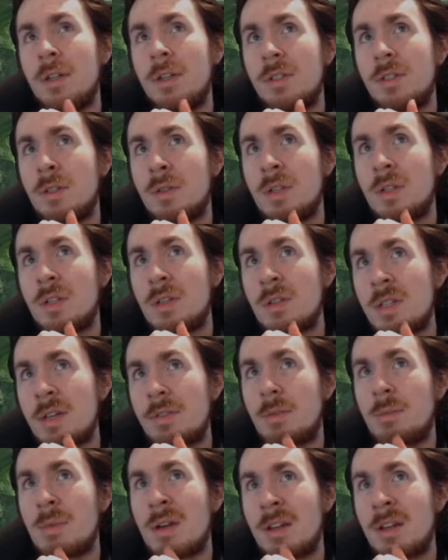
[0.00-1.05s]
So you can use that
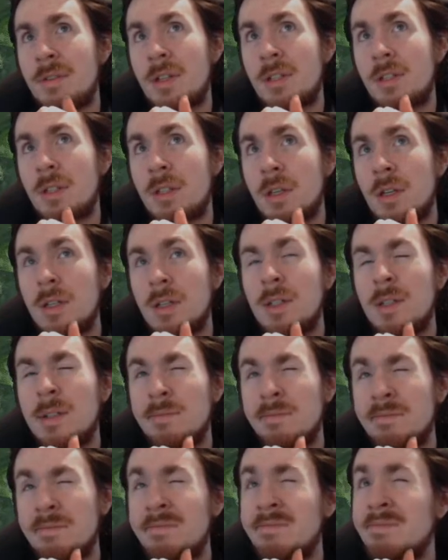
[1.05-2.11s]
for mana fixing.
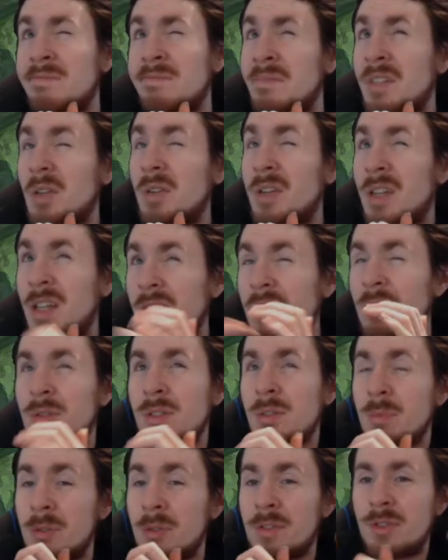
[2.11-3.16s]
Um okay, so
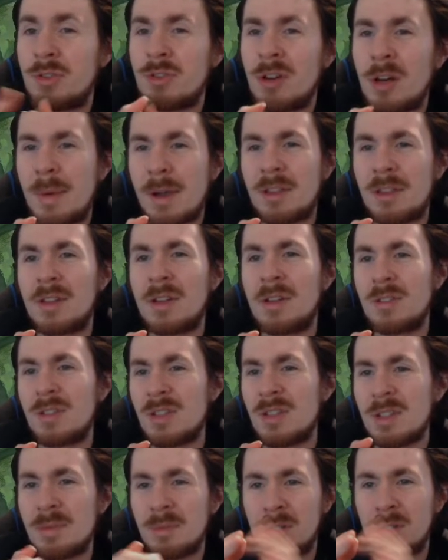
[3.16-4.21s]
there's more of a drawback there. So
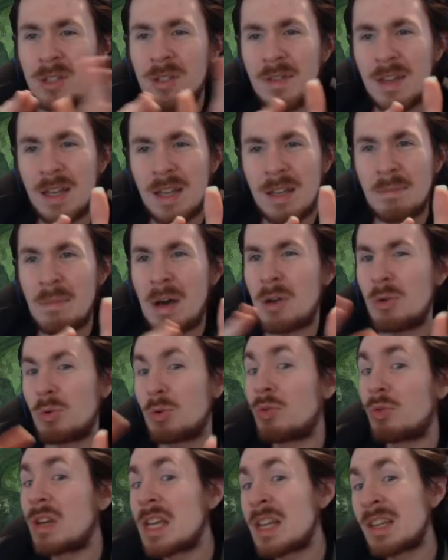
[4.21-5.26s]
this is more of a mono
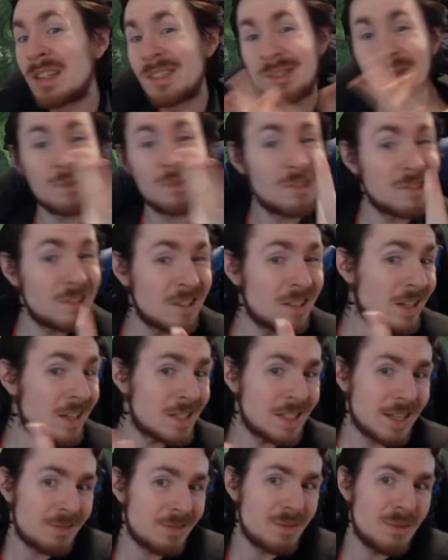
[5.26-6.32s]
green sort of thing. It
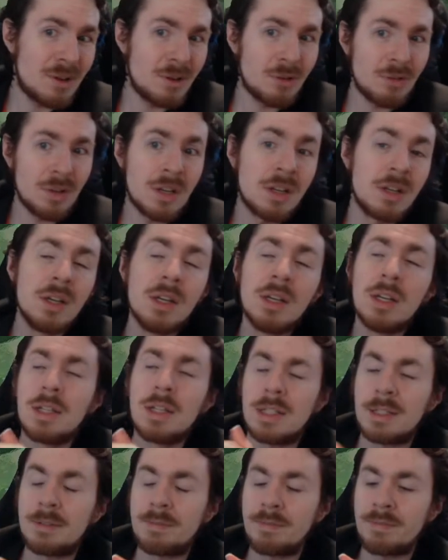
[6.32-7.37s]
doesn't have to be mono green,
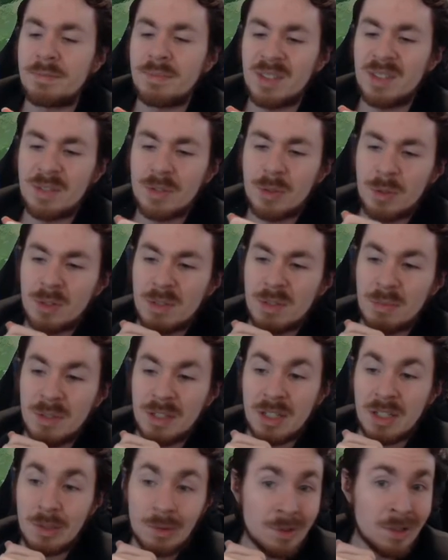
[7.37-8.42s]
um, of course, but
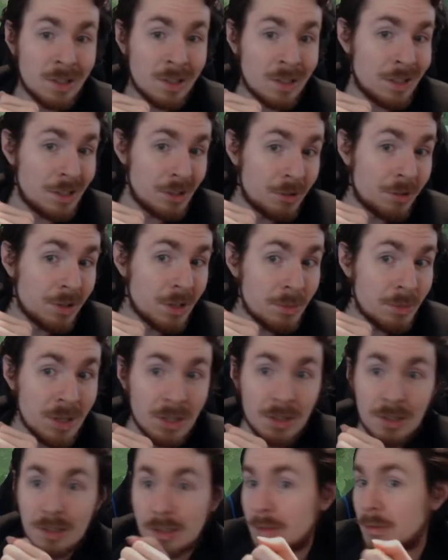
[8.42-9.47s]
it's only gonna get you green
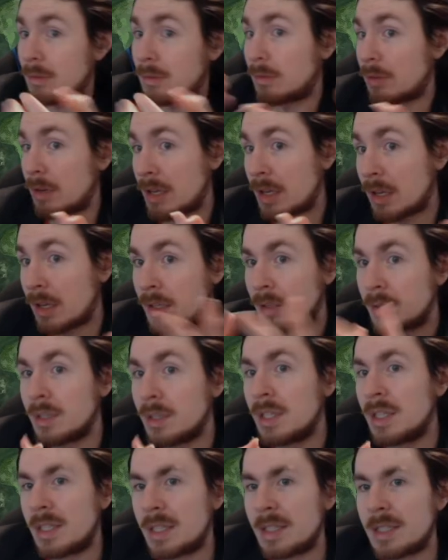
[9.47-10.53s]
mana, so what are you gonna do?
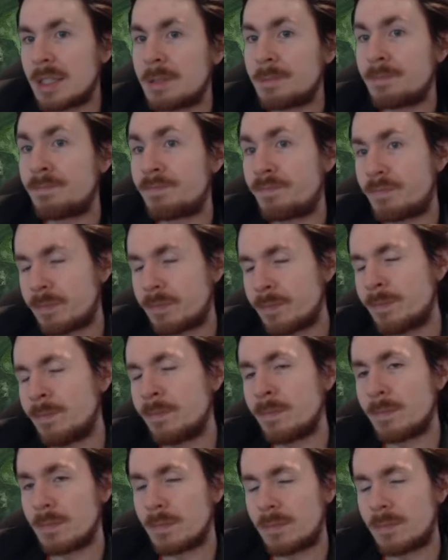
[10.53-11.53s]
Um hmm.